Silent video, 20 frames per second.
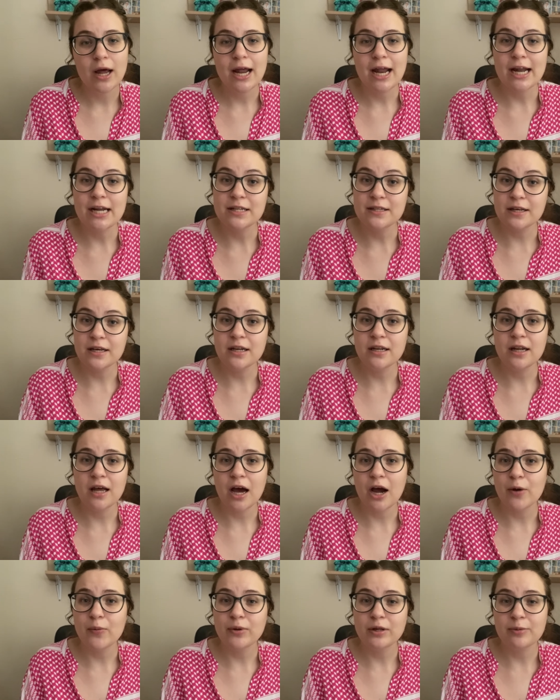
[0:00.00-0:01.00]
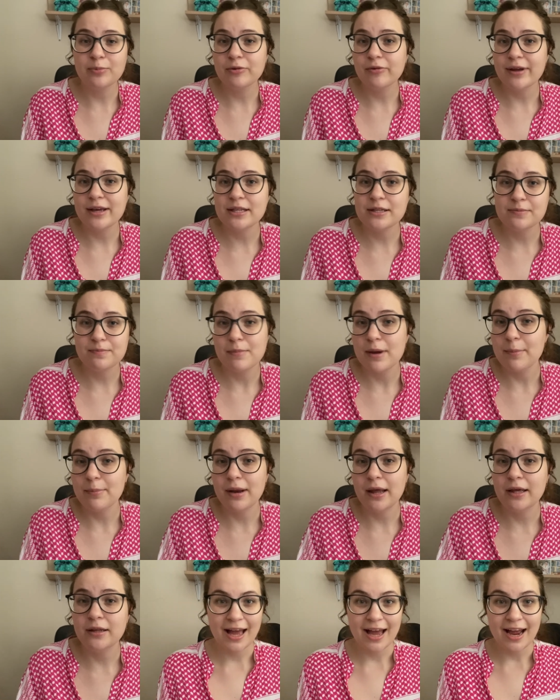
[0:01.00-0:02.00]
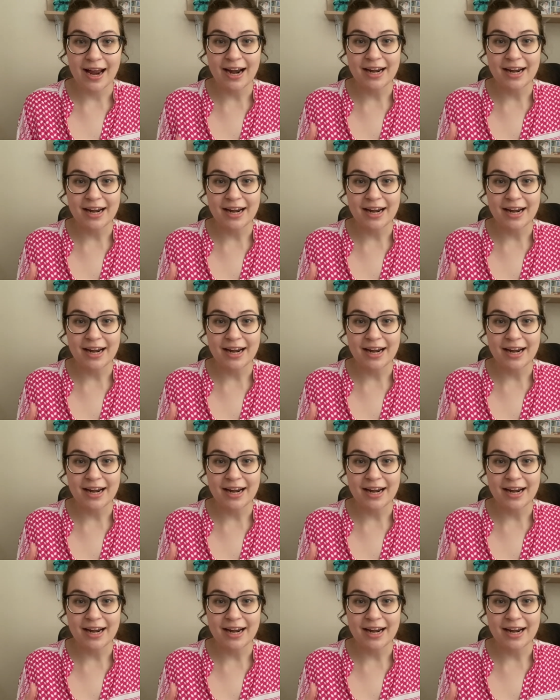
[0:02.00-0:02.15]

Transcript: and then I will upgrade my plan.